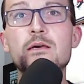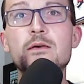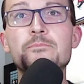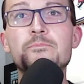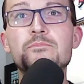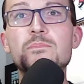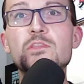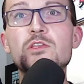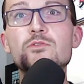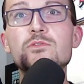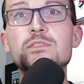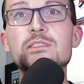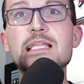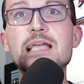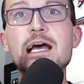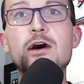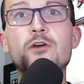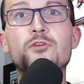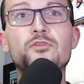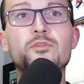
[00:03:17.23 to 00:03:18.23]
News
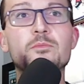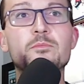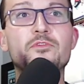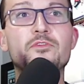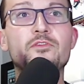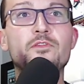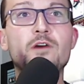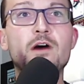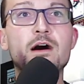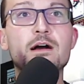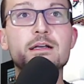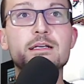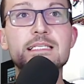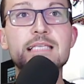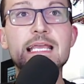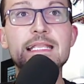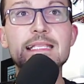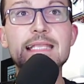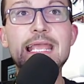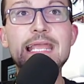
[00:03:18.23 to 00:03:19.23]
Now from Fox
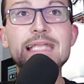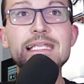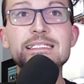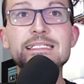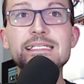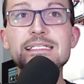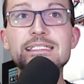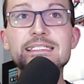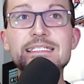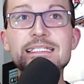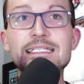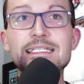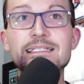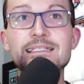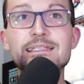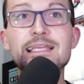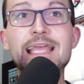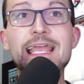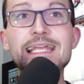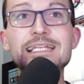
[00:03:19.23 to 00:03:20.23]
and AT&T
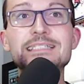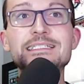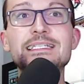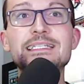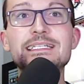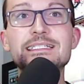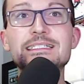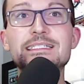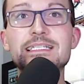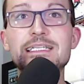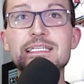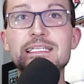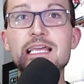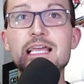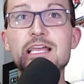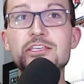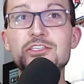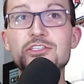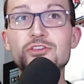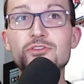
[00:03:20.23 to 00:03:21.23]

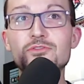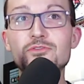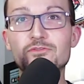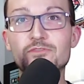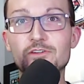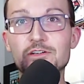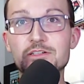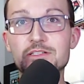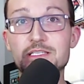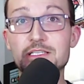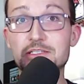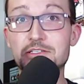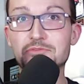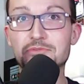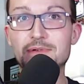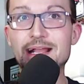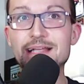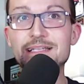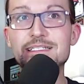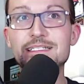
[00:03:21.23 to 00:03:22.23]
Uverse
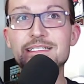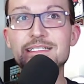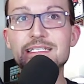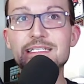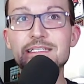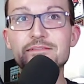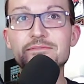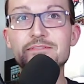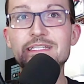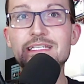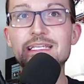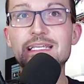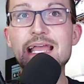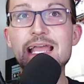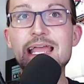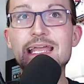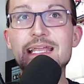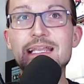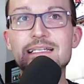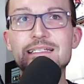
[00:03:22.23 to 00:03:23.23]
Direct TV
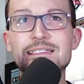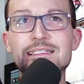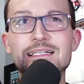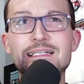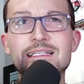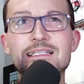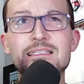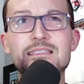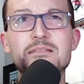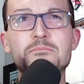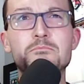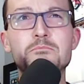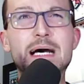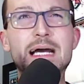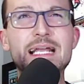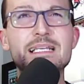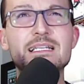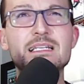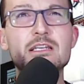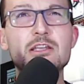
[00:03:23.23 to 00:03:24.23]
and the
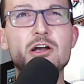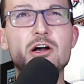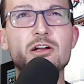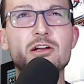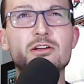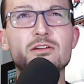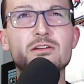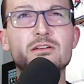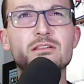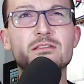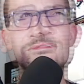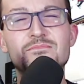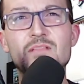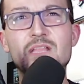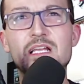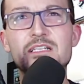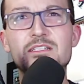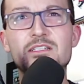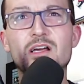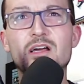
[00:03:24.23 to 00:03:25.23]

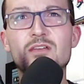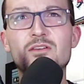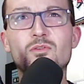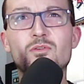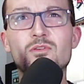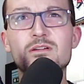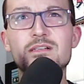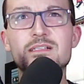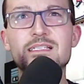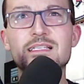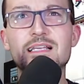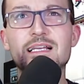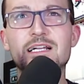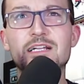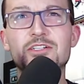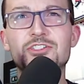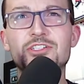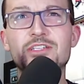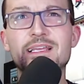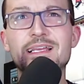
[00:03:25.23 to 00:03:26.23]

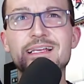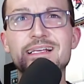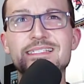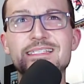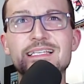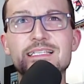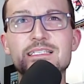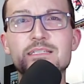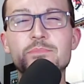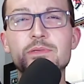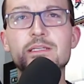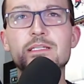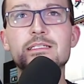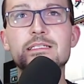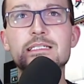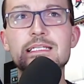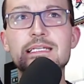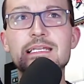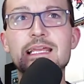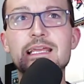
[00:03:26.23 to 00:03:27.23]

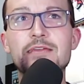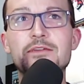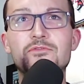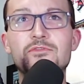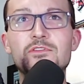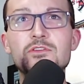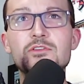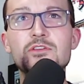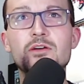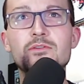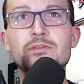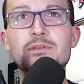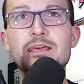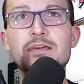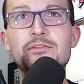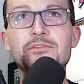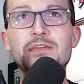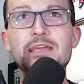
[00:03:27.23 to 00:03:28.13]
BidenInaugural.org/accessibility if you don't have